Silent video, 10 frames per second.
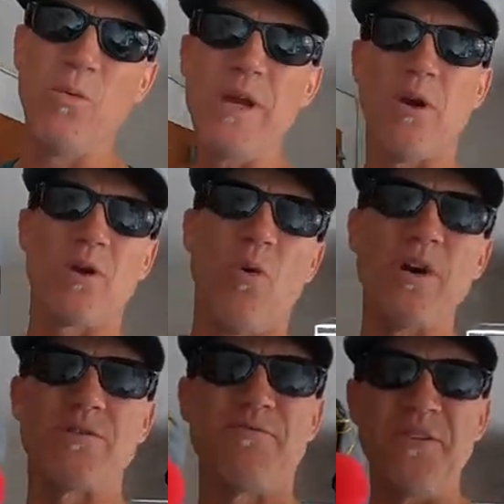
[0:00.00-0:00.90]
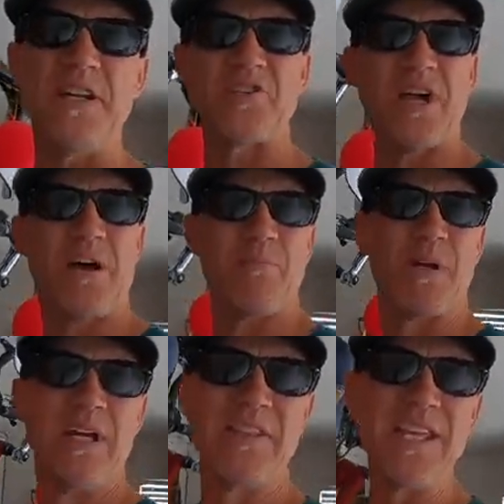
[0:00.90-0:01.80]
we are going to finish up
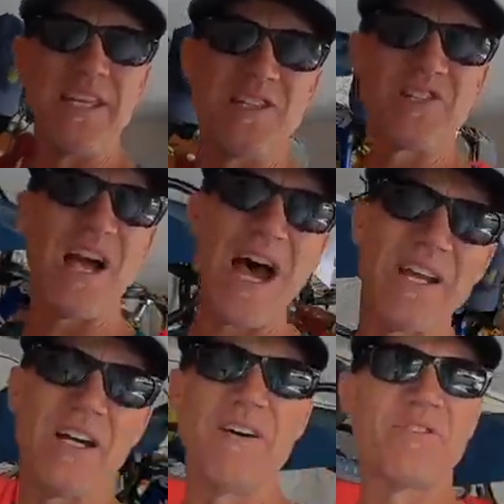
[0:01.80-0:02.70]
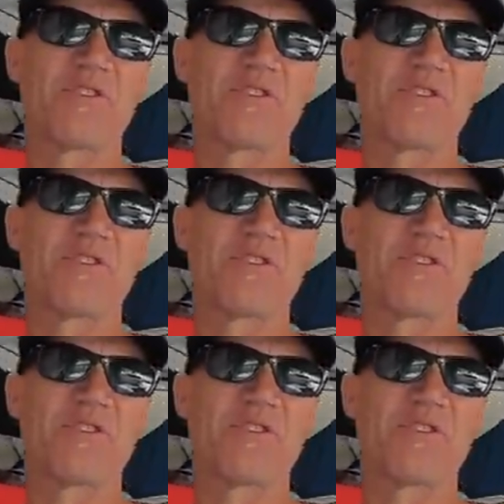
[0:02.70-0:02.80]
the inside of the